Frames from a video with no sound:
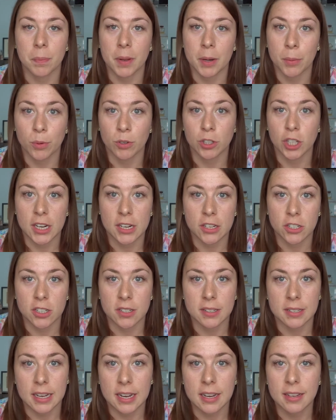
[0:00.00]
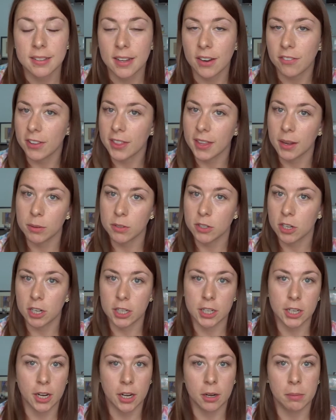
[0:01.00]
mineral change disease, everything was
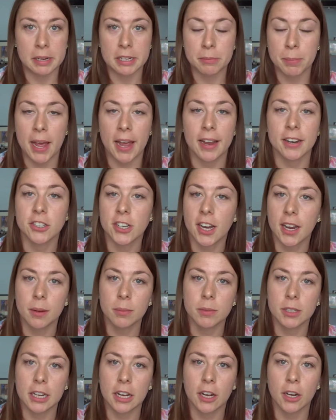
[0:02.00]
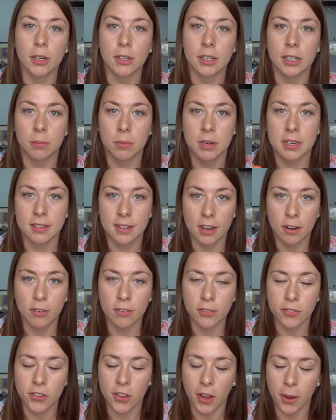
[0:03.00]
kind of going a bit pear-shaped, including
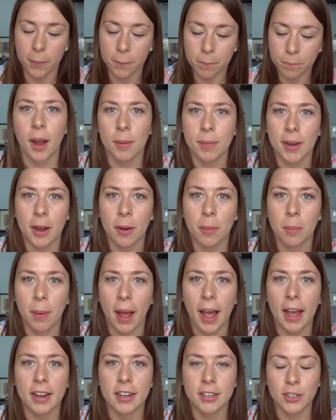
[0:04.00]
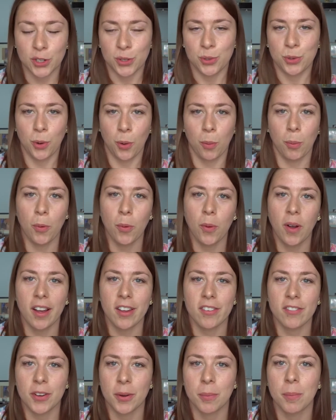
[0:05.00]
myself. So I'm now back to normal.
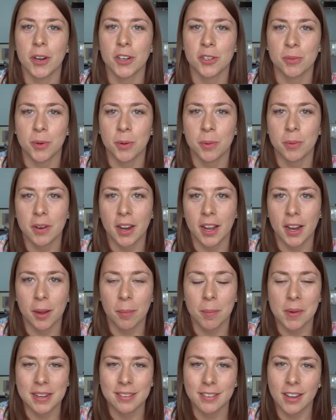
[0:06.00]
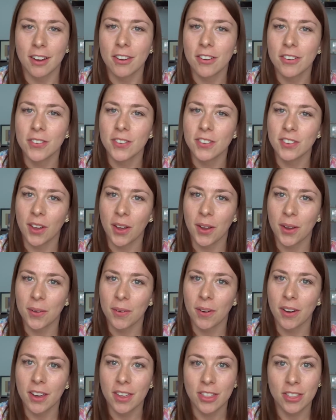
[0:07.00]
I feel much more like myself,
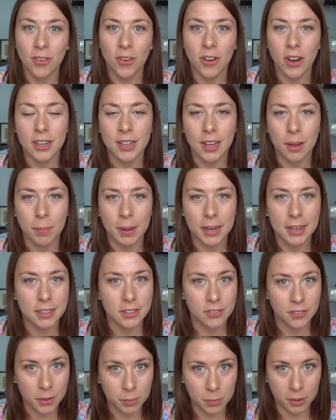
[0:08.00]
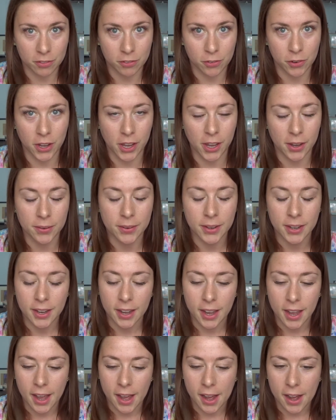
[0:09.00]
so I thought I'd get back into filming for you.
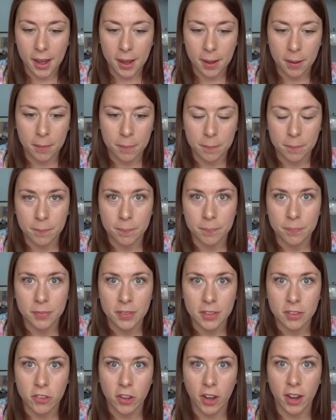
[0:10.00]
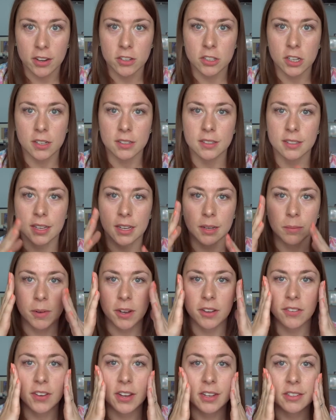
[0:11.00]
So as you can see,
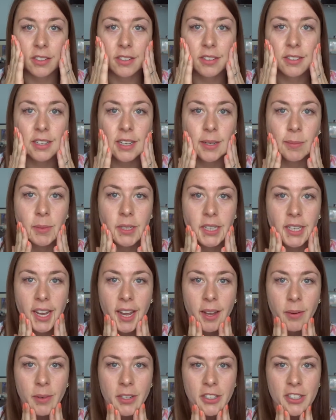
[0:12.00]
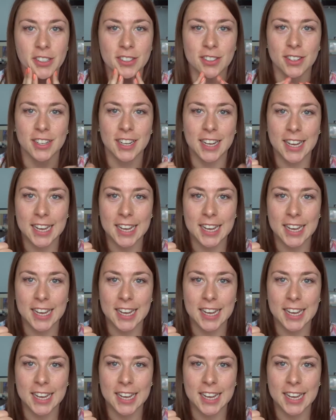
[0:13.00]
my face has slimmed again, which is